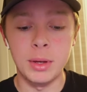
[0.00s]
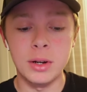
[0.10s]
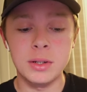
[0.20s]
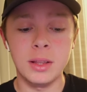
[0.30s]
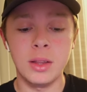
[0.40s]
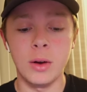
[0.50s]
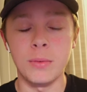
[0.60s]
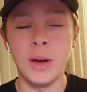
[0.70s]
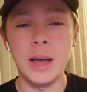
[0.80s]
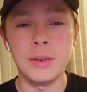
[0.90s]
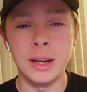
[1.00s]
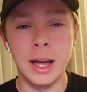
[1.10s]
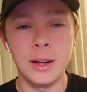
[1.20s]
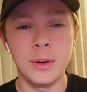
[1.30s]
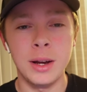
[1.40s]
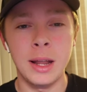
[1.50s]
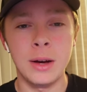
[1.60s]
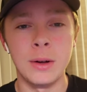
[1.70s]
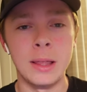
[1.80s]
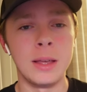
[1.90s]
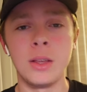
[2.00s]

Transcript: But you're sitting there at five and nine right now.